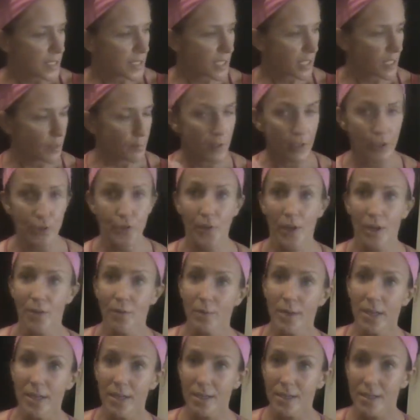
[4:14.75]
it's going to be a great
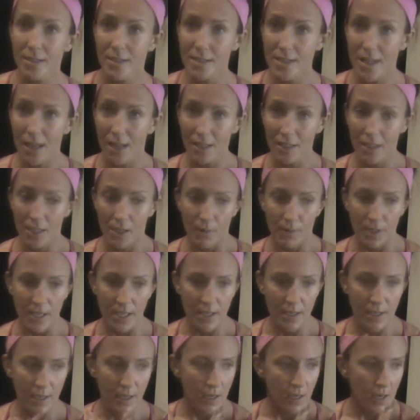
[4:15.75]
week. It's holiday
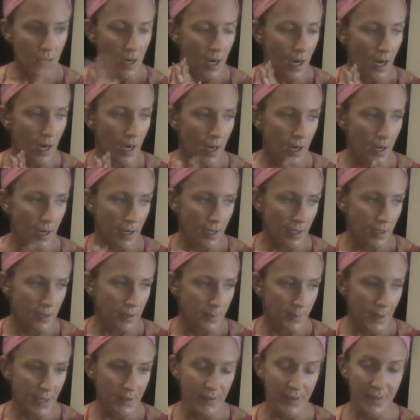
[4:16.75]
week. Um,
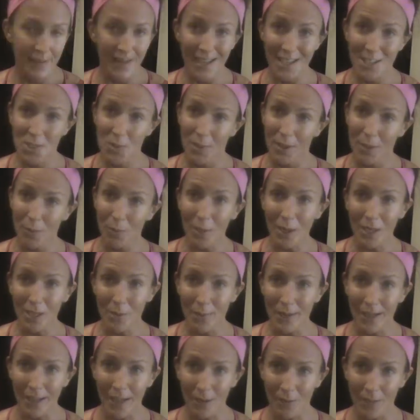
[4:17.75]
and then next week we're going
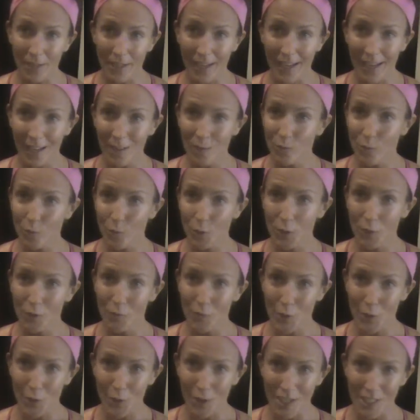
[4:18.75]
to be out in California
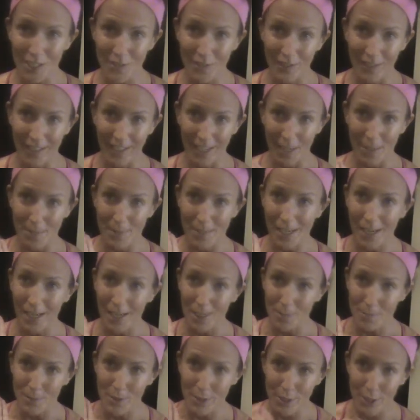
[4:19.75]
for the CrossFit Games.
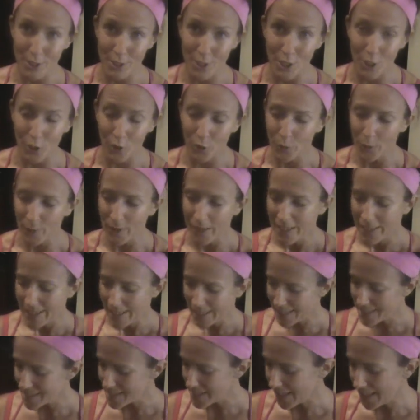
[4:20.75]
I am so
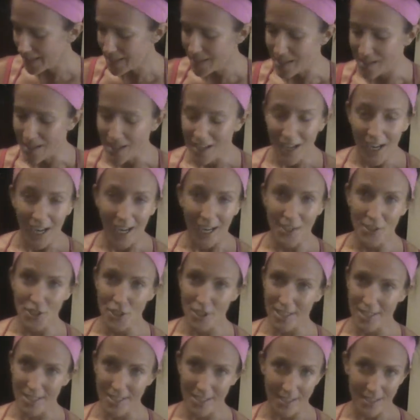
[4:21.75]
excited. I
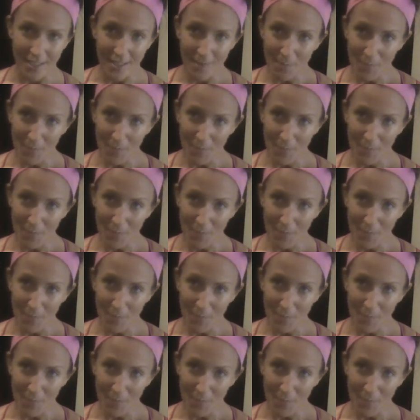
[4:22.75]
just,